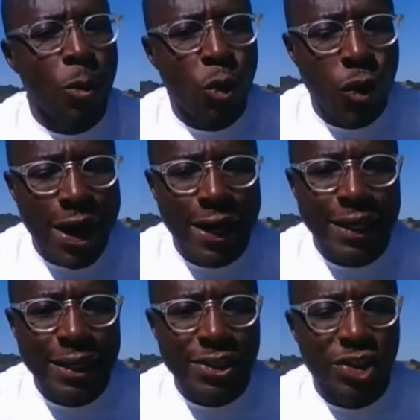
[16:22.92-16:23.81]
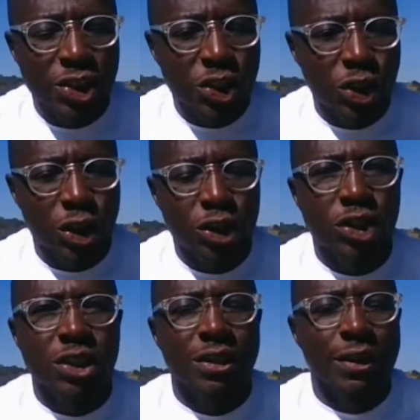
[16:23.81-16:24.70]
Why is the
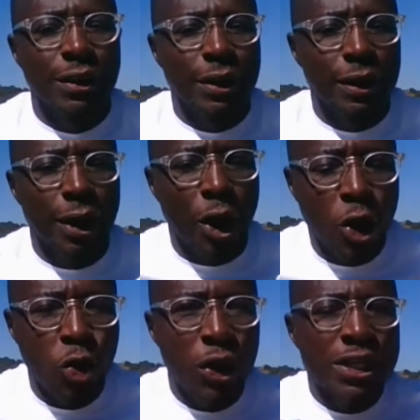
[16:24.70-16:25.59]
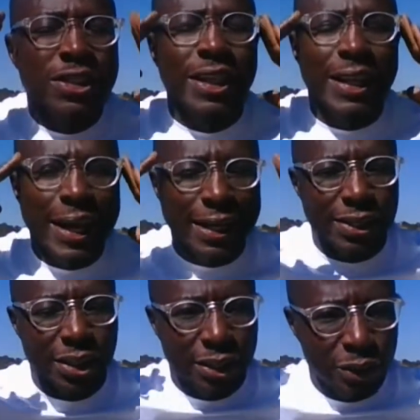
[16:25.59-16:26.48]
church always the
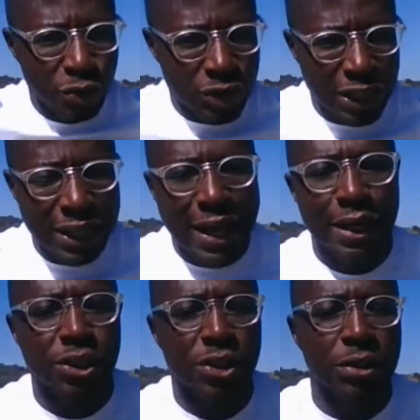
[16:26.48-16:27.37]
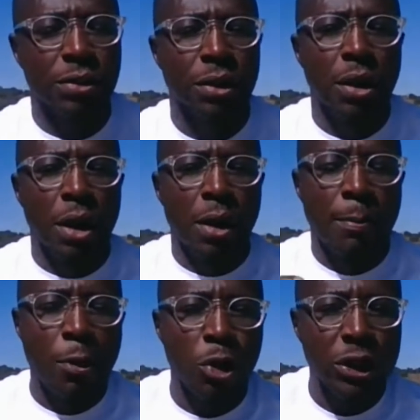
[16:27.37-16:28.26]
last to take action?
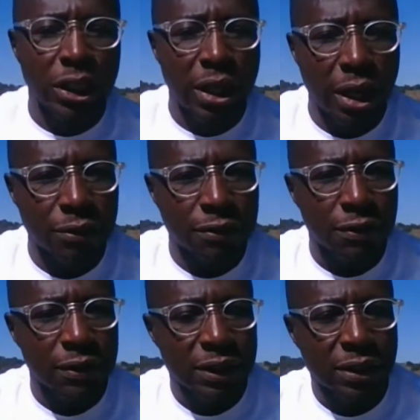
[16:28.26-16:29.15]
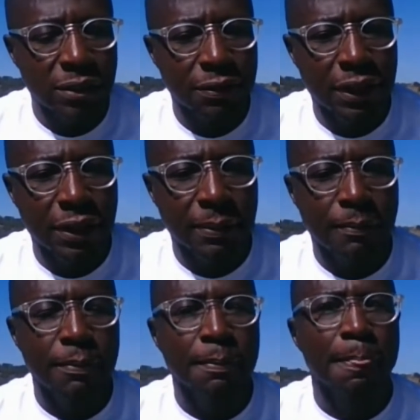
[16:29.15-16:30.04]
Moja Love TV
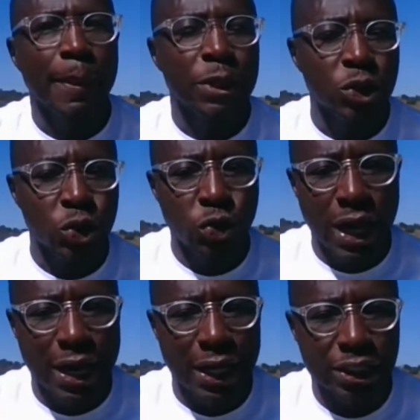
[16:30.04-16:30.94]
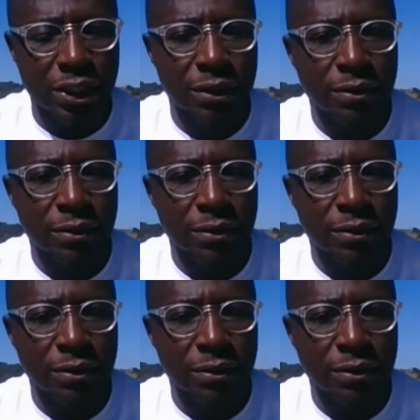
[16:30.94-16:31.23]
took action.